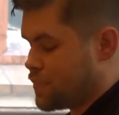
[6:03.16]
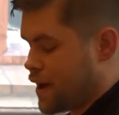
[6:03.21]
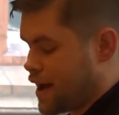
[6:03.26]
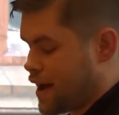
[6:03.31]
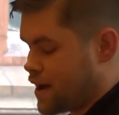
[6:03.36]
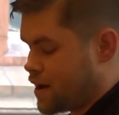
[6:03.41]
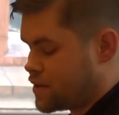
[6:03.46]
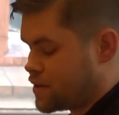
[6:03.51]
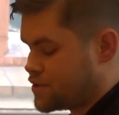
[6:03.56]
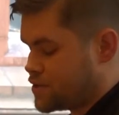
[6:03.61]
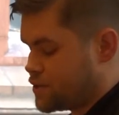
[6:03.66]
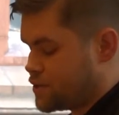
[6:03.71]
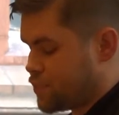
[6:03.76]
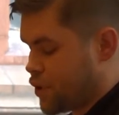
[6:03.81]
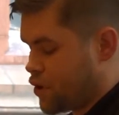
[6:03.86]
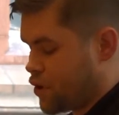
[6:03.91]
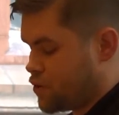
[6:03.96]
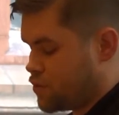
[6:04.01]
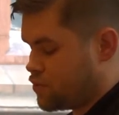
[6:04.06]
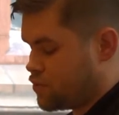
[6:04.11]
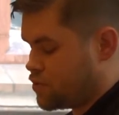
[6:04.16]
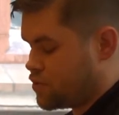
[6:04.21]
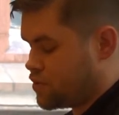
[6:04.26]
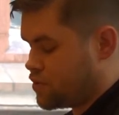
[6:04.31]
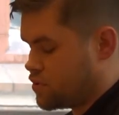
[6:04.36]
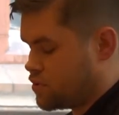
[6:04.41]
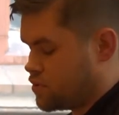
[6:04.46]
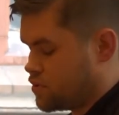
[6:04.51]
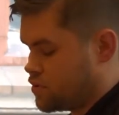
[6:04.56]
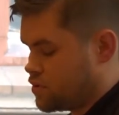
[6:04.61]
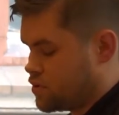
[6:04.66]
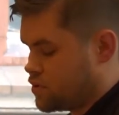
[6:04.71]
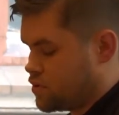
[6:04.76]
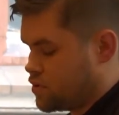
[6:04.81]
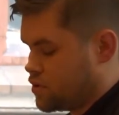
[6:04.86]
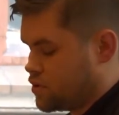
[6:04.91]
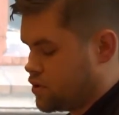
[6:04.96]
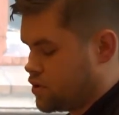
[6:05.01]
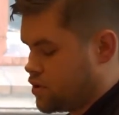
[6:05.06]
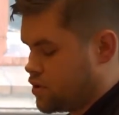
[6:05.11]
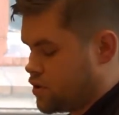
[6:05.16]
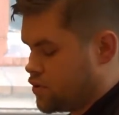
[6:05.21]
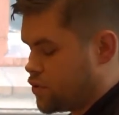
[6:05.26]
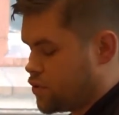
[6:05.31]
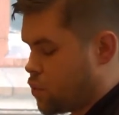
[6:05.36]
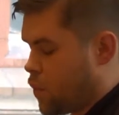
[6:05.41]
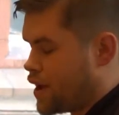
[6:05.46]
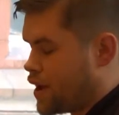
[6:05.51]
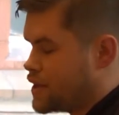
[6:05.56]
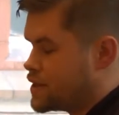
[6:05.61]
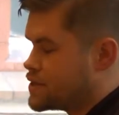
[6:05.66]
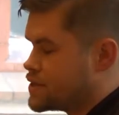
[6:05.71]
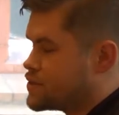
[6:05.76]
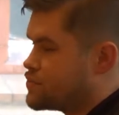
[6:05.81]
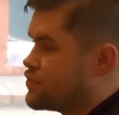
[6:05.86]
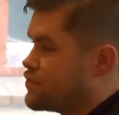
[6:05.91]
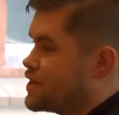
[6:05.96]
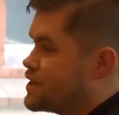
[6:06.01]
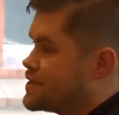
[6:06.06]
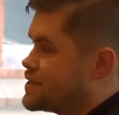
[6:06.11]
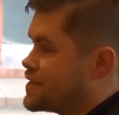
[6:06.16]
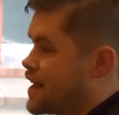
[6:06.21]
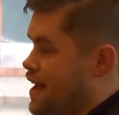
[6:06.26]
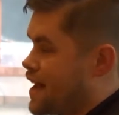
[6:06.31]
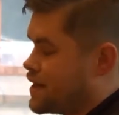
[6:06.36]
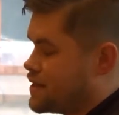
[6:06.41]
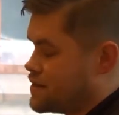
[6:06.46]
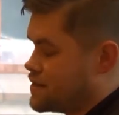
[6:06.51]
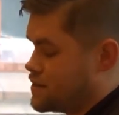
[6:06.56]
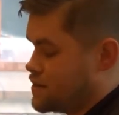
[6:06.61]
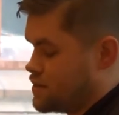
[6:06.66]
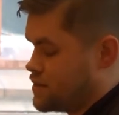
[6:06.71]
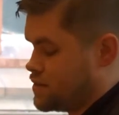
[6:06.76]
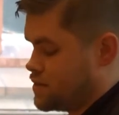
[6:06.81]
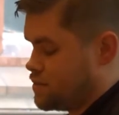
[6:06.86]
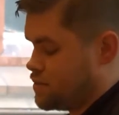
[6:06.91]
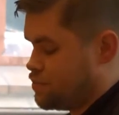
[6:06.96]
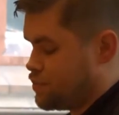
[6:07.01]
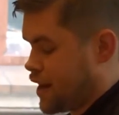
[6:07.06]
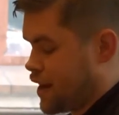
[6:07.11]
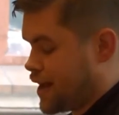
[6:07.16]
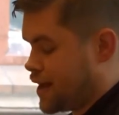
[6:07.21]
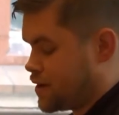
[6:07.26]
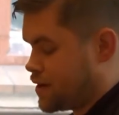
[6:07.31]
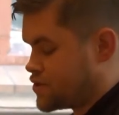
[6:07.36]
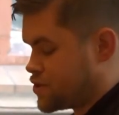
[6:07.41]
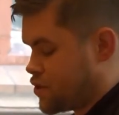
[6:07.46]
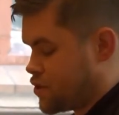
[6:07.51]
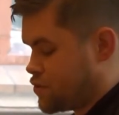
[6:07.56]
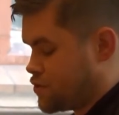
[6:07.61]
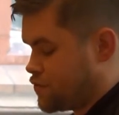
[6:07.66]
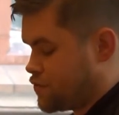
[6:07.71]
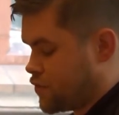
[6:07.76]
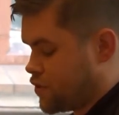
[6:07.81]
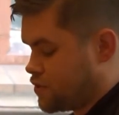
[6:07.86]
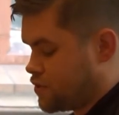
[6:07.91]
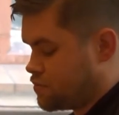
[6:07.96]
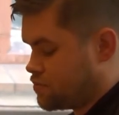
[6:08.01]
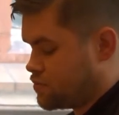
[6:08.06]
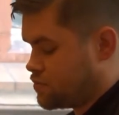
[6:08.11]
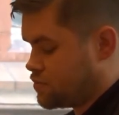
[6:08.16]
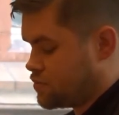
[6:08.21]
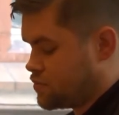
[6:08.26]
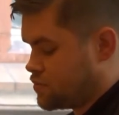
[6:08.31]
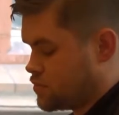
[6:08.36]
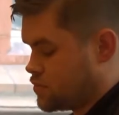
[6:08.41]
back to the bone. The weights reset, blanked over.